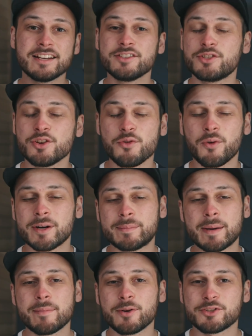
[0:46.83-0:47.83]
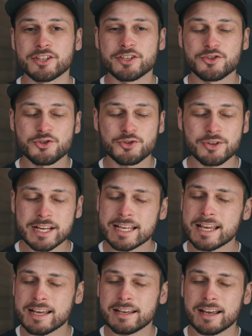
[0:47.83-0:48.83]
into one of my most
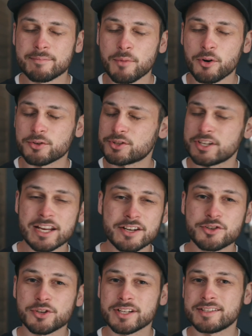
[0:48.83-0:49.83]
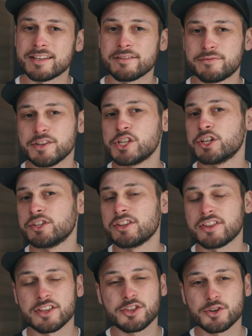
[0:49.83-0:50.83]
intriguing, most interesting features
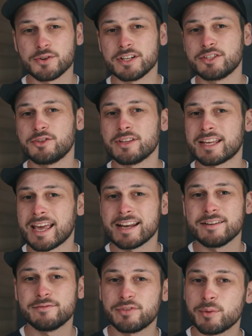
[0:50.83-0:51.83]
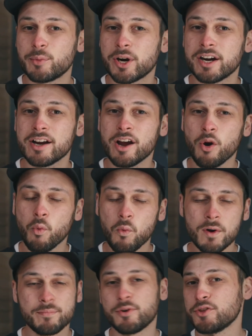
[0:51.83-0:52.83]
that they threw into the Canon firmware
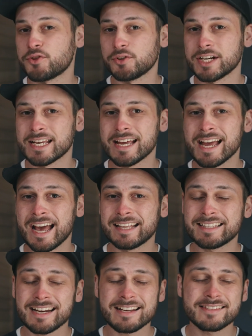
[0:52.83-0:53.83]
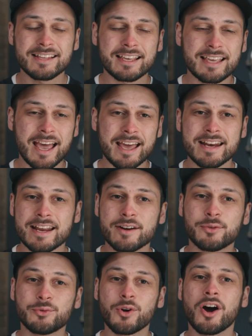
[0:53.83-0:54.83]
1.3, and that is the Canon
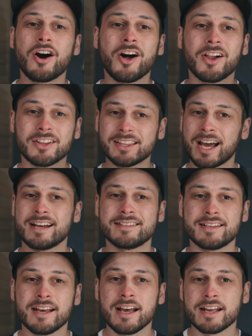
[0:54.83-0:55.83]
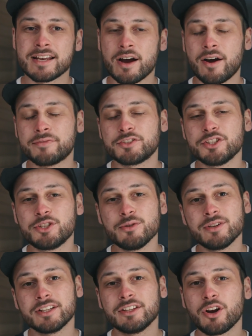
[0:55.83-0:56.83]
RAW Light. Now, after
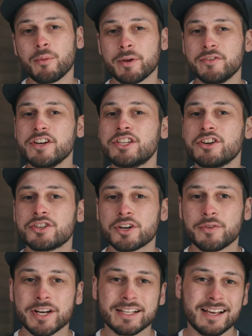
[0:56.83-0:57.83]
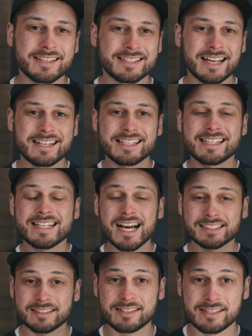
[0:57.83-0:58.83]
doing a little bit of research, I realized that is
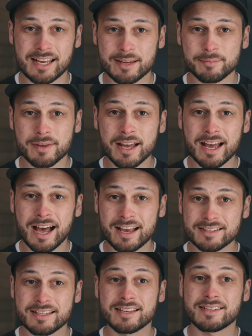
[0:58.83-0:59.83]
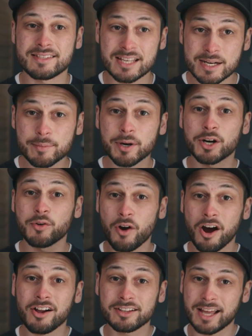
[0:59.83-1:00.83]
not the same as the Cinema
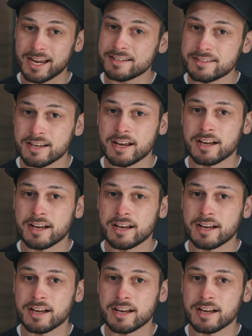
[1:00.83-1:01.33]
RAW Light,